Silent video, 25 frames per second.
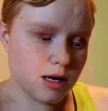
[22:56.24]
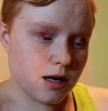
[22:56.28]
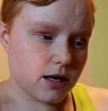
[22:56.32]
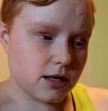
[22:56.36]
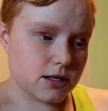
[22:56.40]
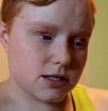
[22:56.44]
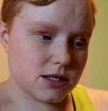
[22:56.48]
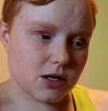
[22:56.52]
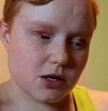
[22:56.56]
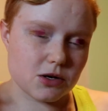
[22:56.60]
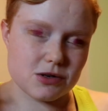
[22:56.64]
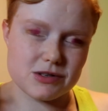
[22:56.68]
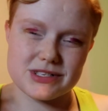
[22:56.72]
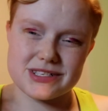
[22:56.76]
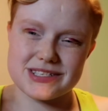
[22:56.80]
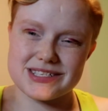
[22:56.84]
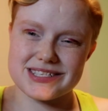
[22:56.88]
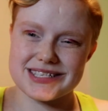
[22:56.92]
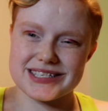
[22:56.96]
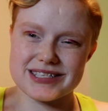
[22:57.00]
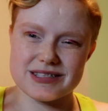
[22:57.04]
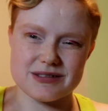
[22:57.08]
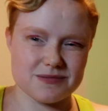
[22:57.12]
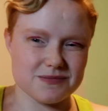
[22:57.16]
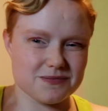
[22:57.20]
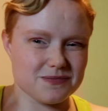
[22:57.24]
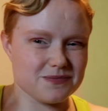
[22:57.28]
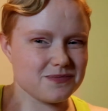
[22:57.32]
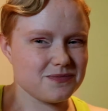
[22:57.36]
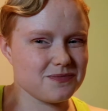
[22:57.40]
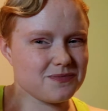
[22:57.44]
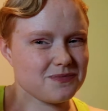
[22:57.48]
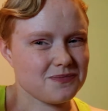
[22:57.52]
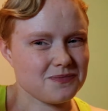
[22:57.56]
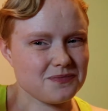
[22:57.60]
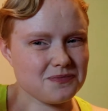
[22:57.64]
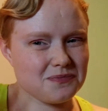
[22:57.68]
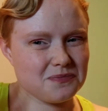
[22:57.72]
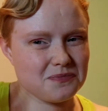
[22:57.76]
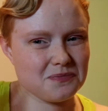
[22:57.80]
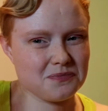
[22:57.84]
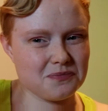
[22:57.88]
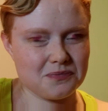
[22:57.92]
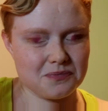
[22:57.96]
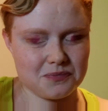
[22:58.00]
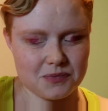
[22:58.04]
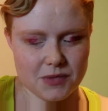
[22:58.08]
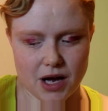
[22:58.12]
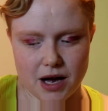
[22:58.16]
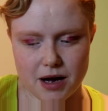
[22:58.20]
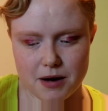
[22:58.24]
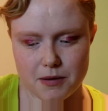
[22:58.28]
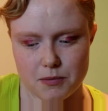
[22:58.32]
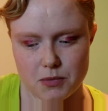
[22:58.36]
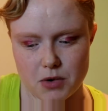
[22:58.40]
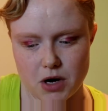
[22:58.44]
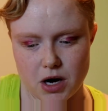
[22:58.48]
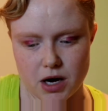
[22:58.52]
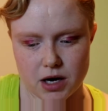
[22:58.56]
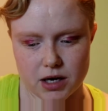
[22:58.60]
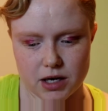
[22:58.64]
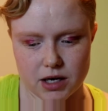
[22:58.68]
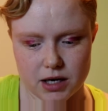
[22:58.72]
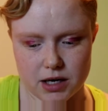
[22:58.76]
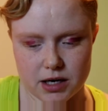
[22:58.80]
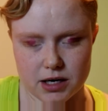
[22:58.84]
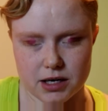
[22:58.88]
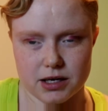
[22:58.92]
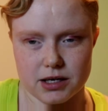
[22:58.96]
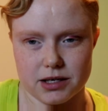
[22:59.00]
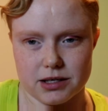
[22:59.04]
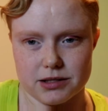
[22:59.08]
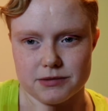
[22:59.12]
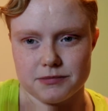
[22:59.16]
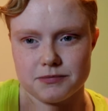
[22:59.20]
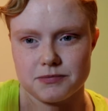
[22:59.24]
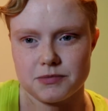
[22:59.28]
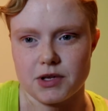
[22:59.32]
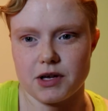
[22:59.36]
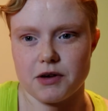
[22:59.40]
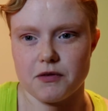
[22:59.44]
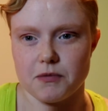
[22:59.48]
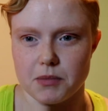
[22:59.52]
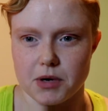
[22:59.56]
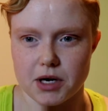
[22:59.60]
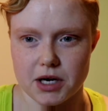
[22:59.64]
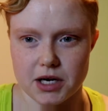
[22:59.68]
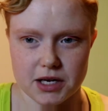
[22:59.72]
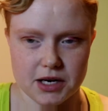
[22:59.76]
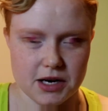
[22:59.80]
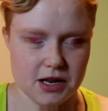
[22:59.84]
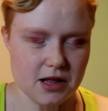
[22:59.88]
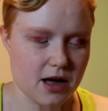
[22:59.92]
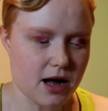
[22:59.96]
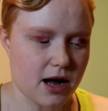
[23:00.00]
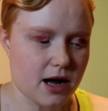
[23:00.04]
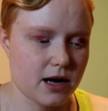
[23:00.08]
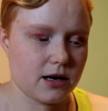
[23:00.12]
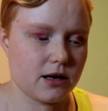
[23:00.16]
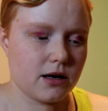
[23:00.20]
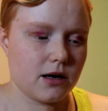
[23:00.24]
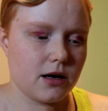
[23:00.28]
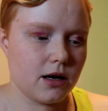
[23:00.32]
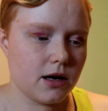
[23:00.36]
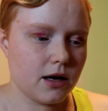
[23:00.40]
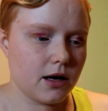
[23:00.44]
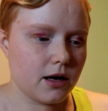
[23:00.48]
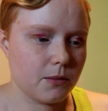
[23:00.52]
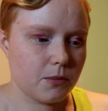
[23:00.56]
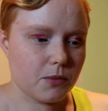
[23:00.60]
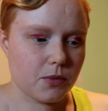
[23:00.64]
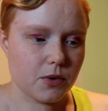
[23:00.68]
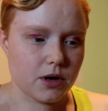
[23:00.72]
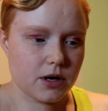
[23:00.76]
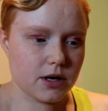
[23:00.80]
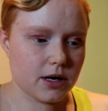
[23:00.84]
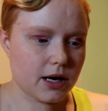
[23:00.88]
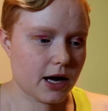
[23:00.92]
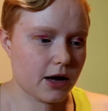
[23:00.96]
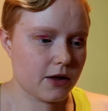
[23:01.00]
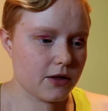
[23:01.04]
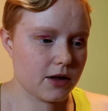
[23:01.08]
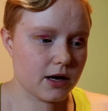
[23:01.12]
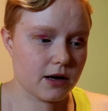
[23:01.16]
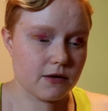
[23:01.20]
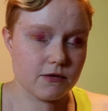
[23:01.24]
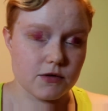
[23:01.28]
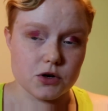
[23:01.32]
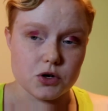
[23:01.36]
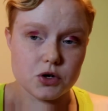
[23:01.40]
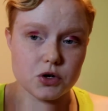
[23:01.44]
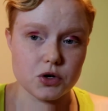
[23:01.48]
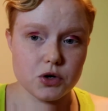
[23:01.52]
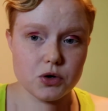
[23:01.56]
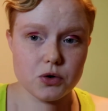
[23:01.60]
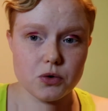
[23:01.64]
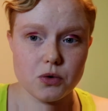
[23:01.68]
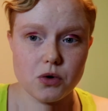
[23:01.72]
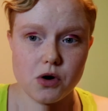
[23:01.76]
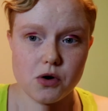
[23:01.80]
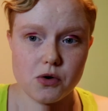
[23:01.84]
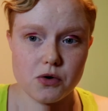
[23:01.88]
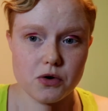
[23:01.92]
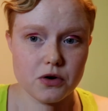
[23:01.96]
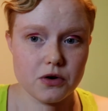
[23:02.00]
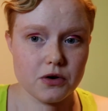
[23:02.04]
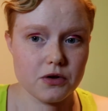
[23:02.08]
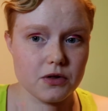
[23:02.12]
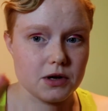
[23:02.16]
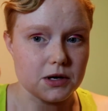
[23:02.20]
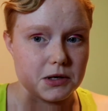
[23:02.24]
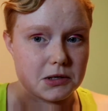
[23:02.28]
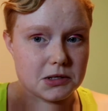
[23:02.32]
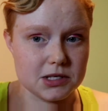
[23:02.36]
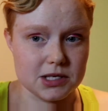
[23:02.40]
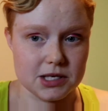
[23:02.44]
so I was just like, I'm not gonna give money to that. But now they have a new owner, things